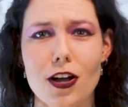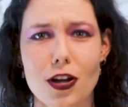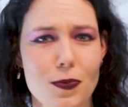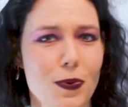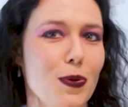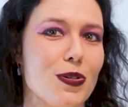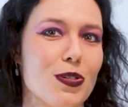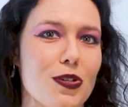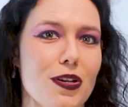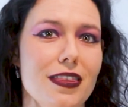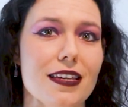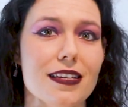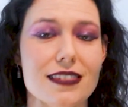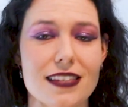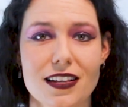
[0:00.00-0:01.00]
I hope you enjoyed
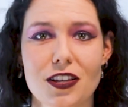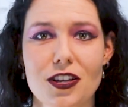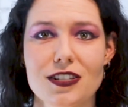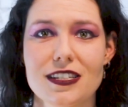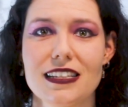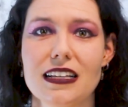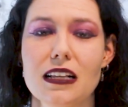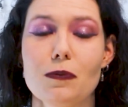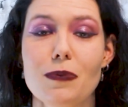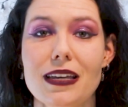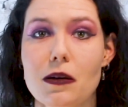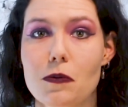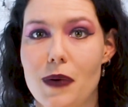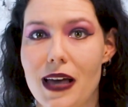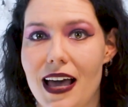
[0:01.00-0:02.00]
this and learnt a little
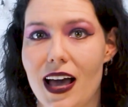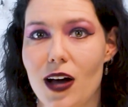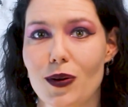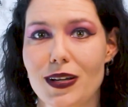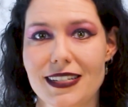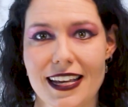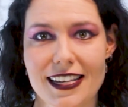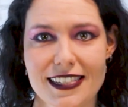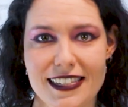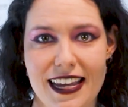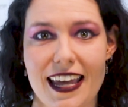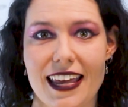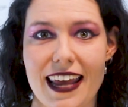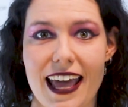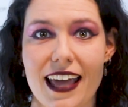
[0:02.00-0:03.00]
bit about how we test
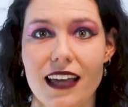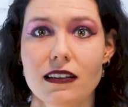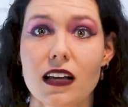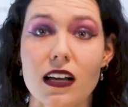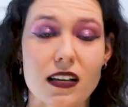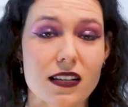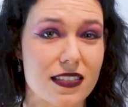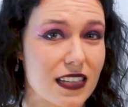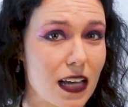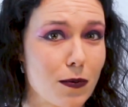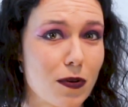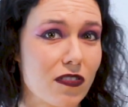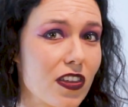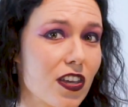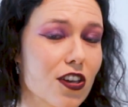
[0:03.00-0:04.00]
DNA, some
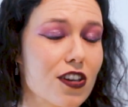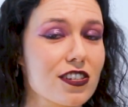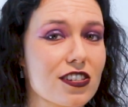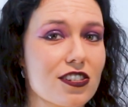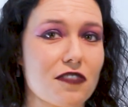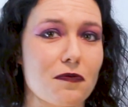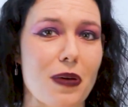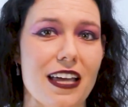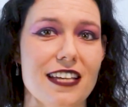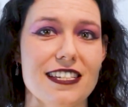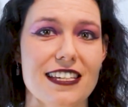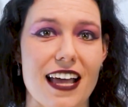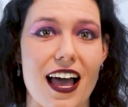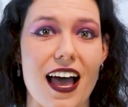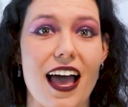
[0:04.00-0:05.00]
of the uses of
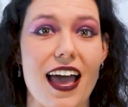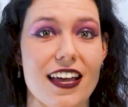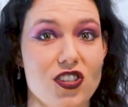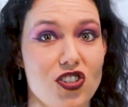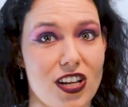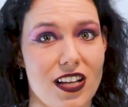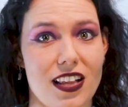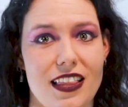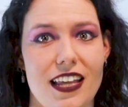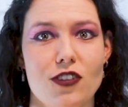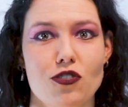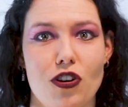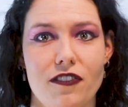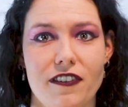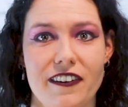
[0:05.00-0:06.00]
PCR and gel
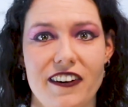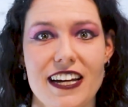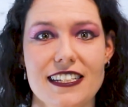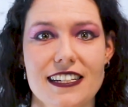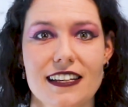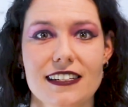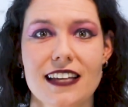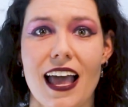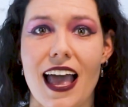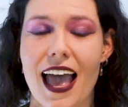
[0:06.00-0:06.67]
electrophoresis,